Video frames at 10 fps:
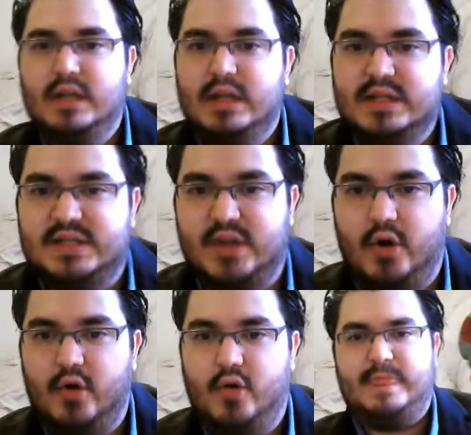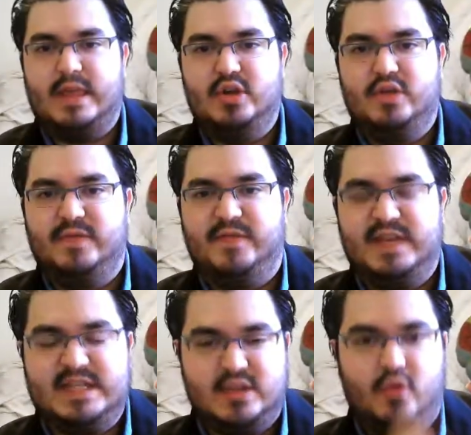So
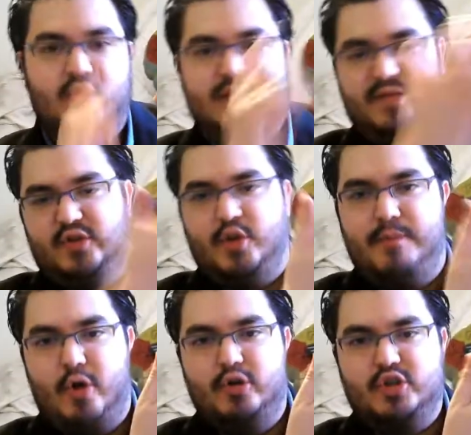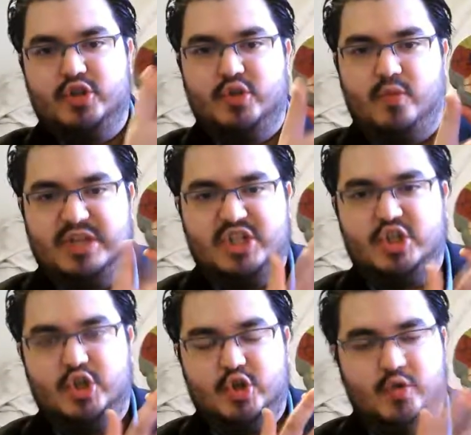these are all the different components
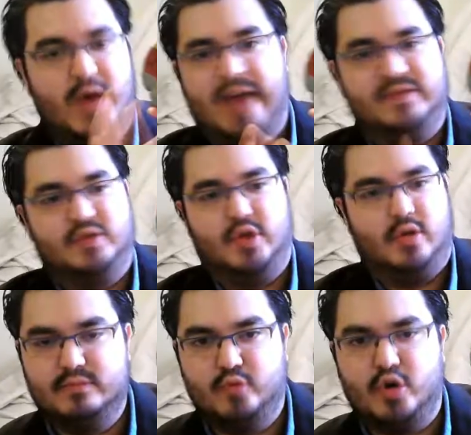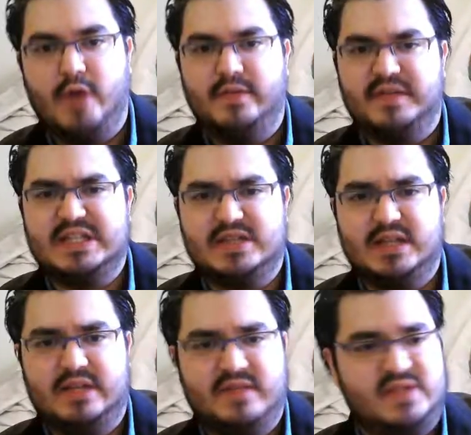which you have to know. We'll cover these
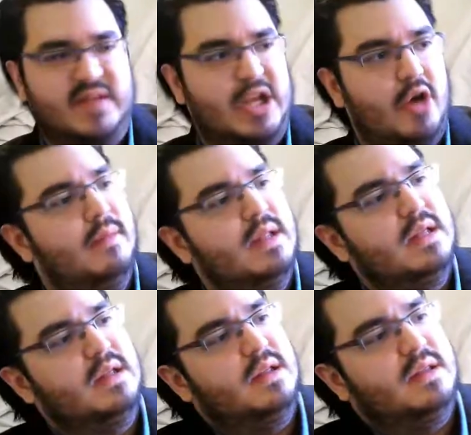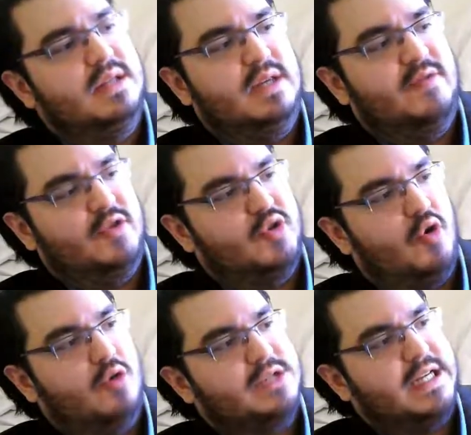in this video. The frontal
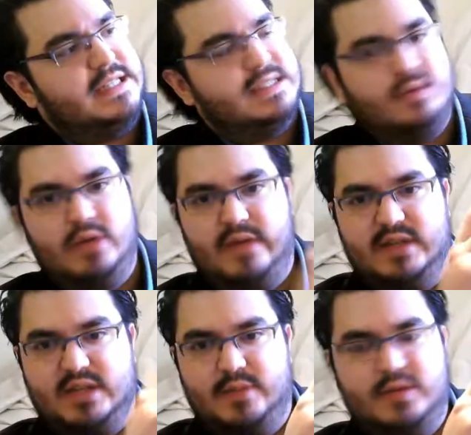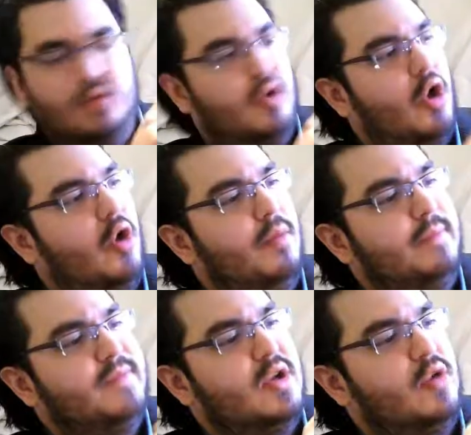cortex, we have the occipital lobe,
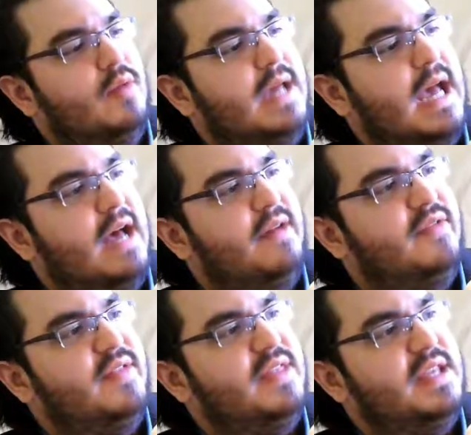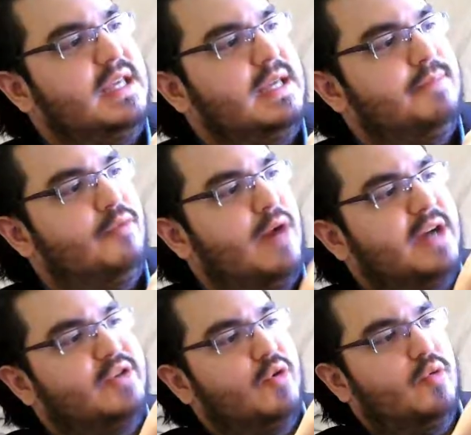we have the
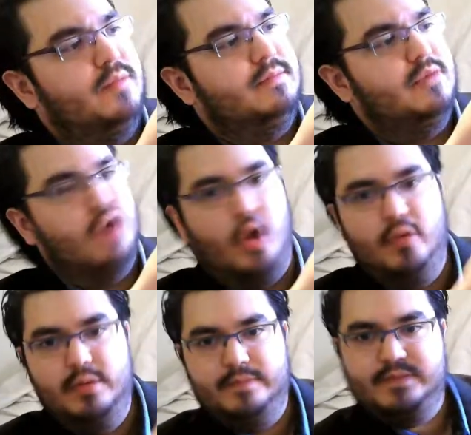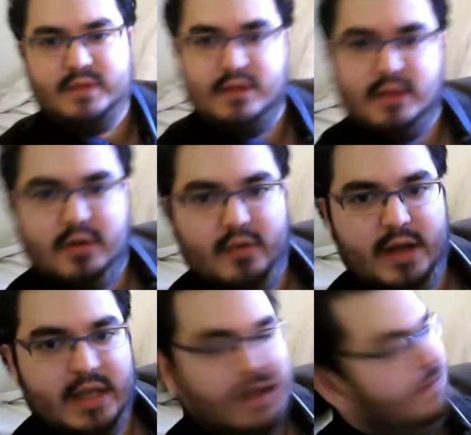parietal lobe
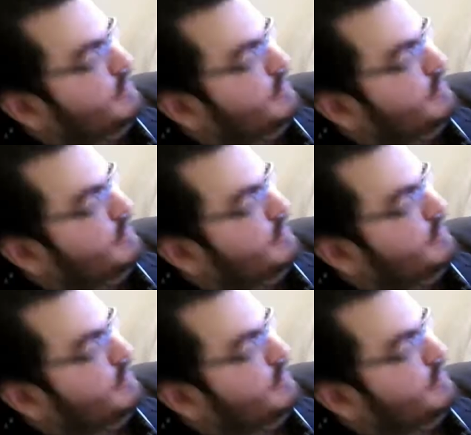right here.